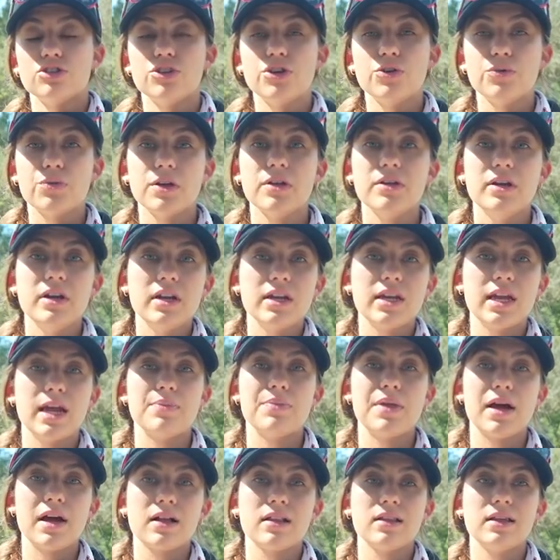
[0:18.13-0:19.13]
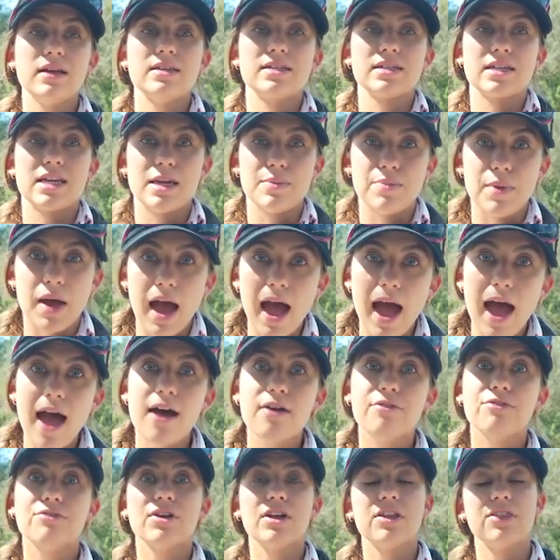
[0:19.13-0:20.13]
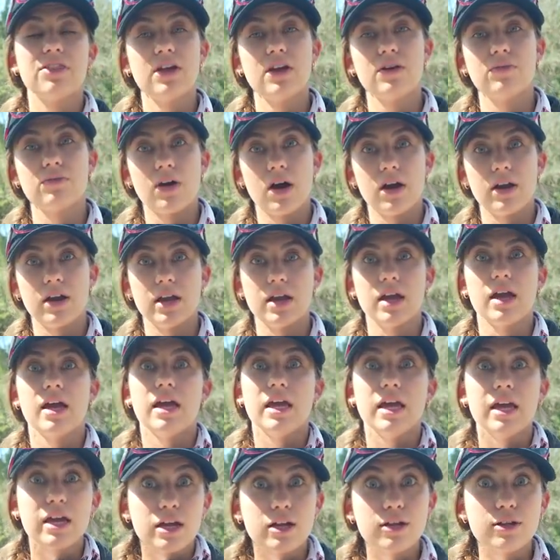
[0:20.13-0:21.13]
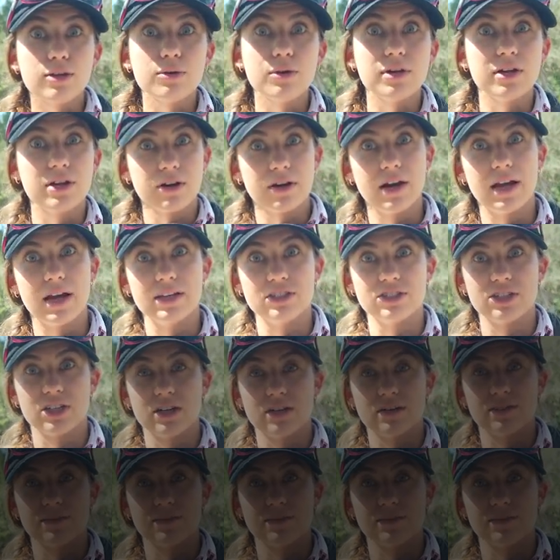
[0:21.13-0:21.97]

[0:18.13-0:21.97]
So you really need to keep that clean to keep everything running, including your engine.